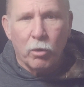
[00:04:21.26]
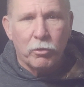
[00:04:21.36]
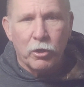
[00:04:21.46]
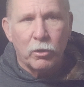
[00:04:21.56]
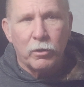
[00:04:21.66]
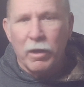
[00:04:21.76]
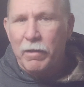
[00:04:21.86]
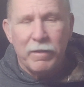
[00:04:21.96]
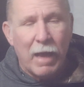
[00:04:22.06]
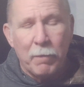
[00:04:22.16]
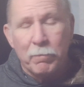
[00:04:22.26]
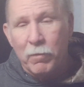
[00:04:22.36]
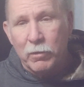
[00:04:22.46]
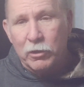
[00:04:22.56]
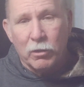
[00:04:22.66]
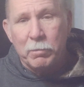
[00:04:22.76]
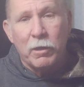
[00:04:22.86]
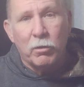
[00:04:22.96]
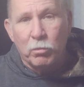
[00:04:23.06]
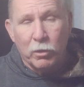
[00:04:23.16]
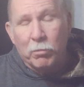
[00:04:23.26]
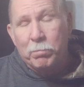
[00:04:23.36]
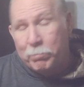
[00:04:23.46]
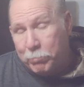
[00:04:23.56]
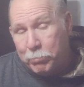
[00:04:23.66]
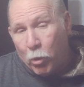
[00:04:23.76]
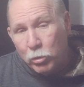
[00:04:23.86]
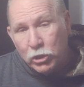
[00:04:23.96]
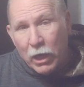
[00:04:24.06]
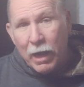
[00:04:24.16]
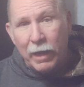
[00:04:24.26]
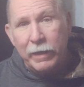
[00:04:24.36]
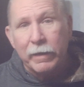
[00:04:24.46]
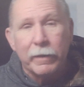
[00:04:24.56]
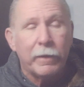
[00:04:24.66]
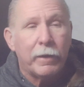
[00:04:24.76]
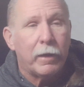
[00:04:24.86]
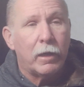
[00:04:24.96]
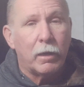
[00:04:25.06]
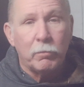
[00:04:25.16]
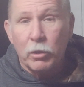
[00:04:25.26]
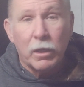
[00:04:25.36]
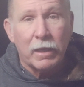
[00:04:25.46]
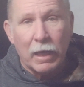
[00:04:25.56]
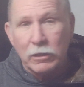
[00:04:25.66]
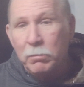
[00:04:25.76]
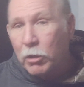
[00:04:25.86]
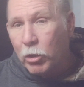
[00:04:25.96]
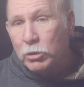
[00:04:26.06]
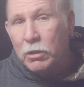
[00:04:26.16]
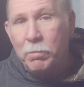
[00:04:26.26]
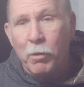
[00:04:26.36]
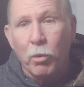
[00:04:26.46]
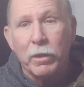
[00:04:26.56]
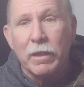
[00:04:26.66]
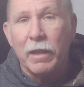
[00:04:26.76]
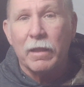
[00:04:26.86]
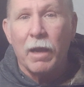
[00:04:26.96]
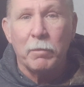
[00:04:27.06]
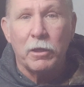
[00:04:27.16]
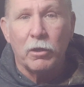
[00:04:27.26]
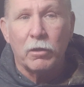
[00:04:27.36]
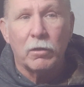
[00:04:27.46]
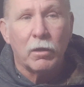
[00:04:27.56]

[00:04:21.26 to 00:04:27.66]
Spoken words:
they're not going to be real boat shy. You can catch them close to the boat at that time of year